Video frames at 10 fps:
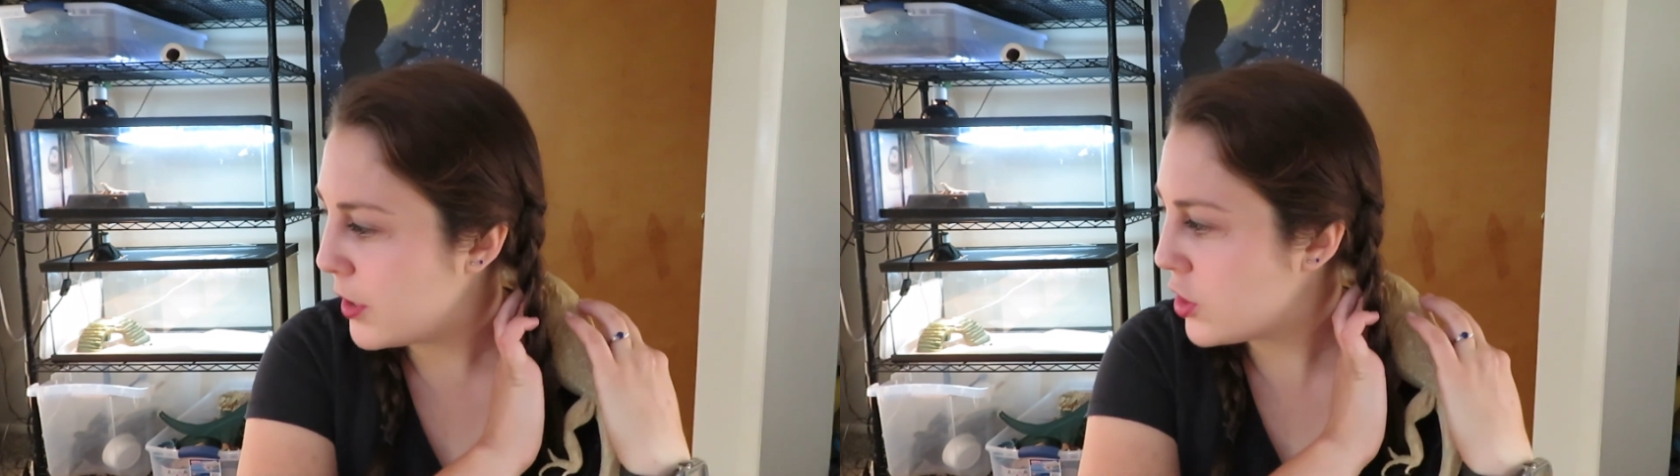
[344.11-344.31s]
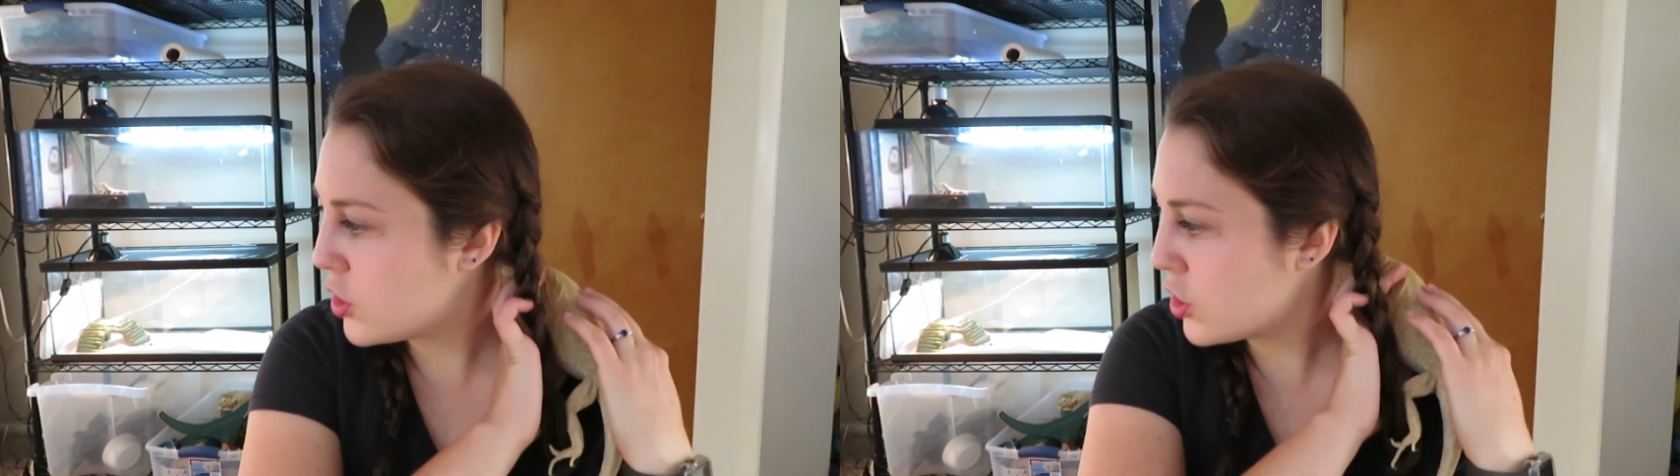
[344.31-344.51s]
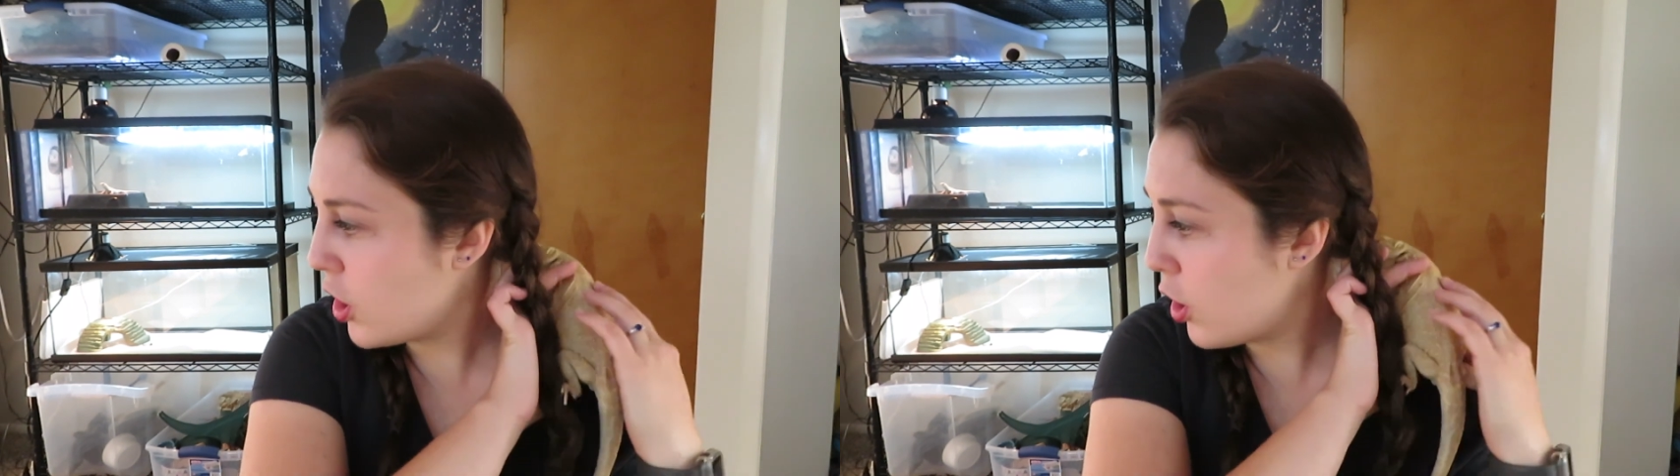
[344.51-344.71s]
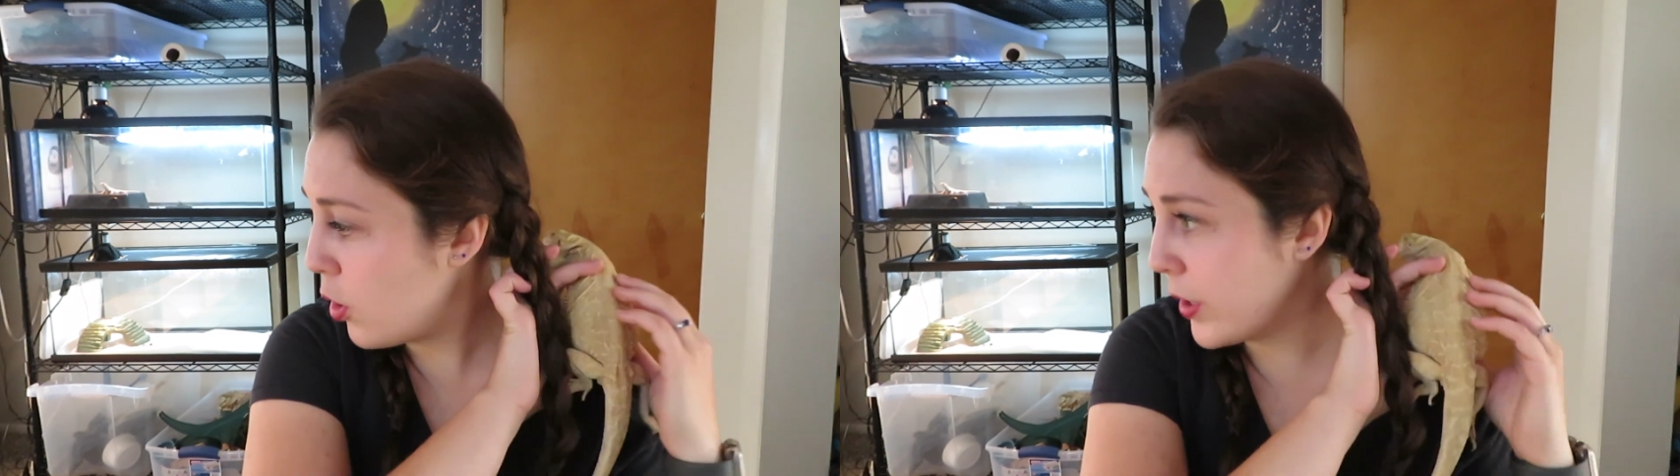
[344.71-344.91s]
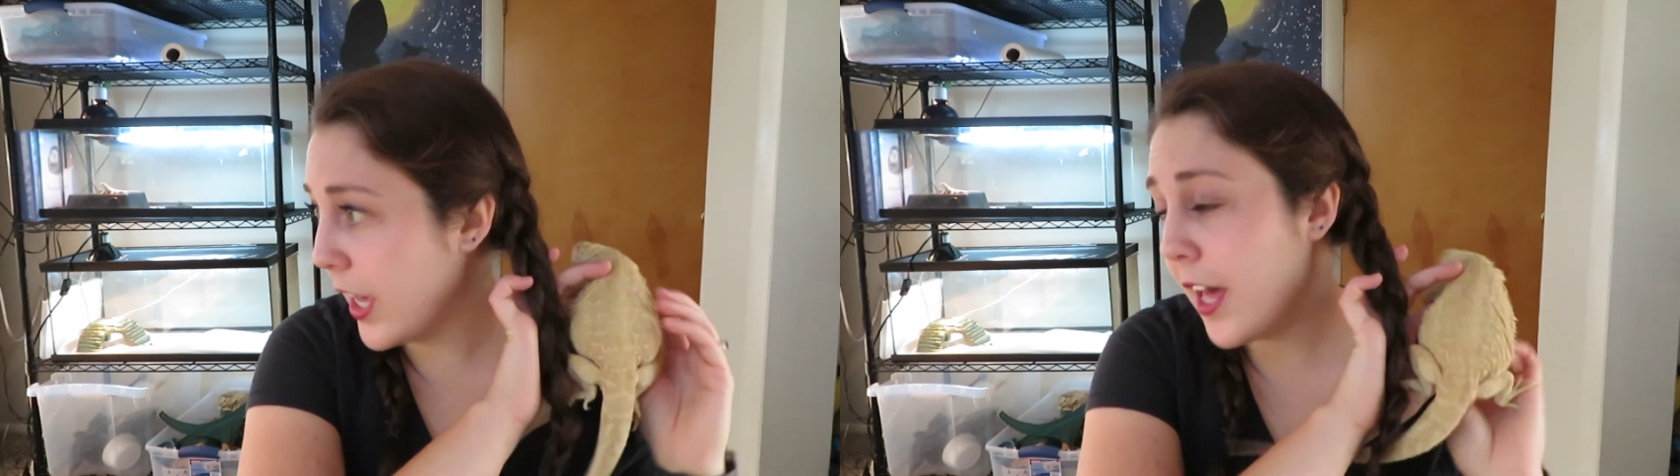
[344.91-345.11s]

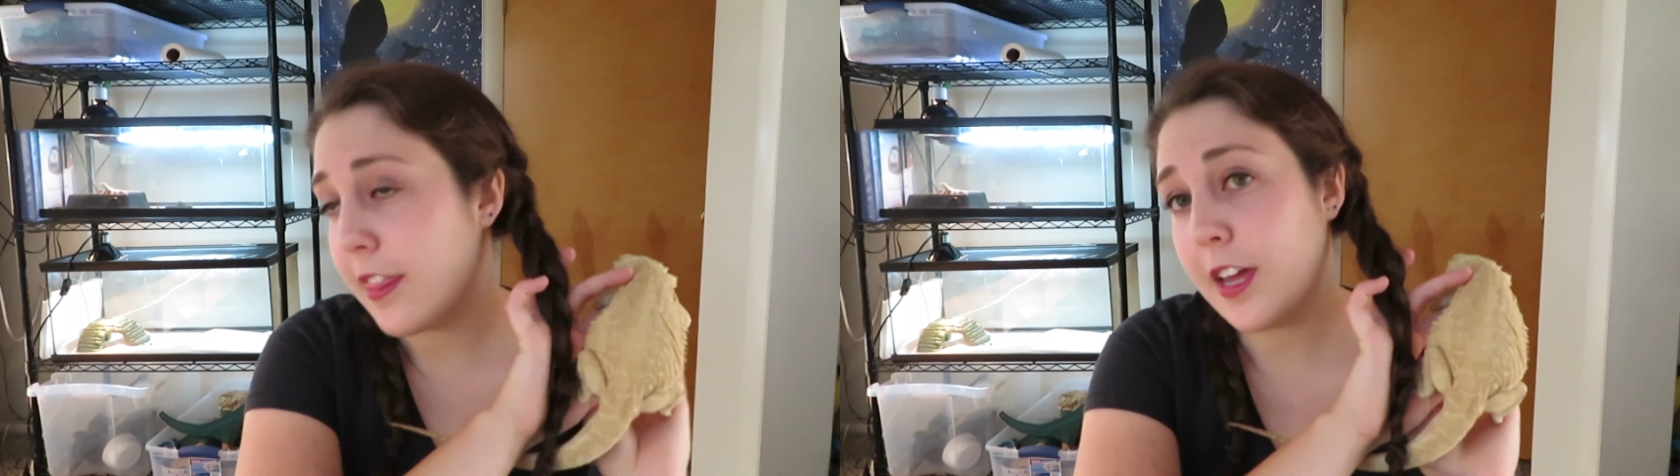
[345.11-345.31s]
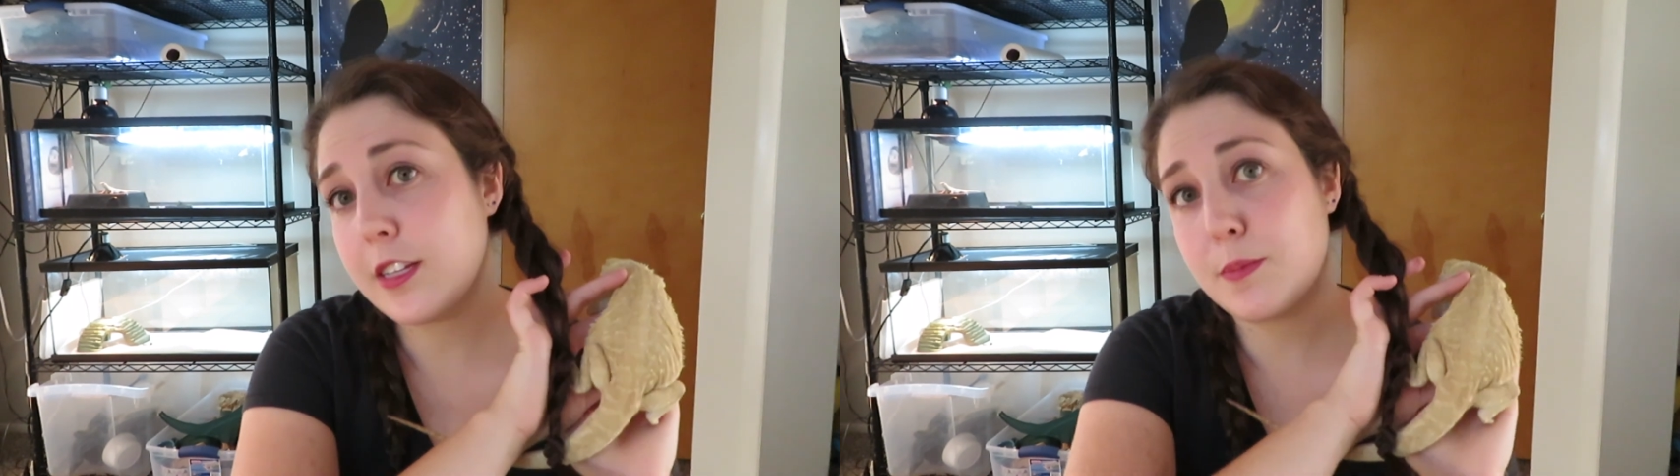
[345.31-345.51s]
So yeah, that